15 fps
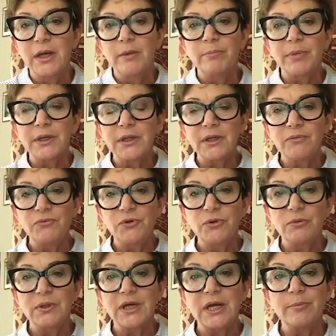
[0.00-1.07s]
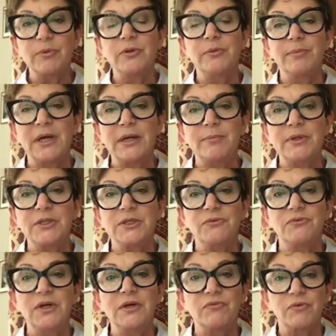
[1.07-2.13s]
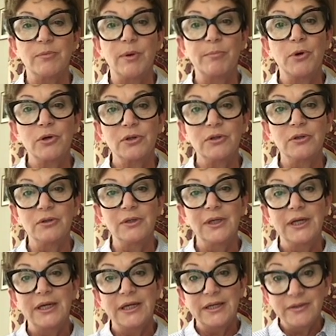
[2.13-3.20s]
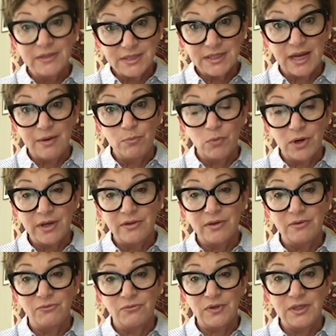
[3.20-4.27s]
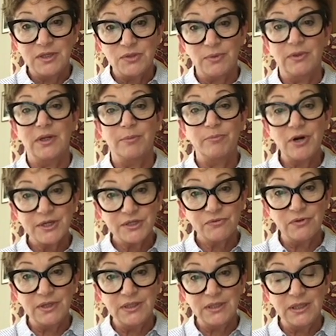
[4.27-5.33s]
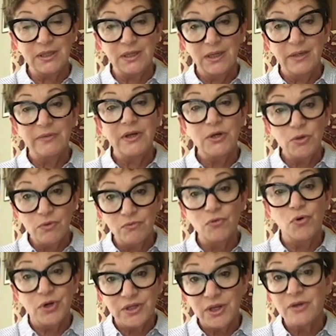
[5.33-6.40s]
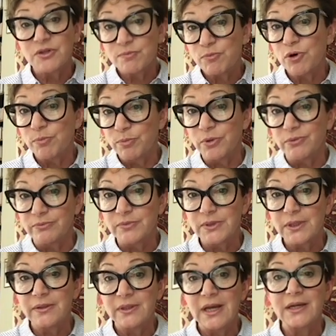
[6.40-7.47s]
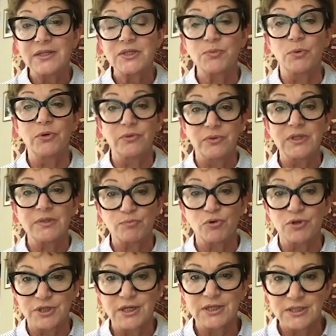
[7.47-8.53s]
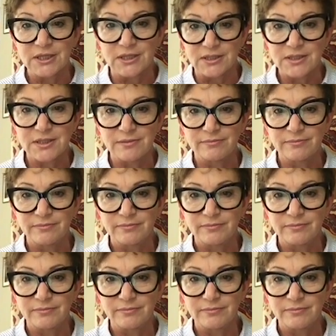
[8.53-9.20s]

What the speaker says: But if you enable the baby to feed from a bottle in the same way that it feeds when they're breastfeeding, then you avoid those problems, and that's what this product does.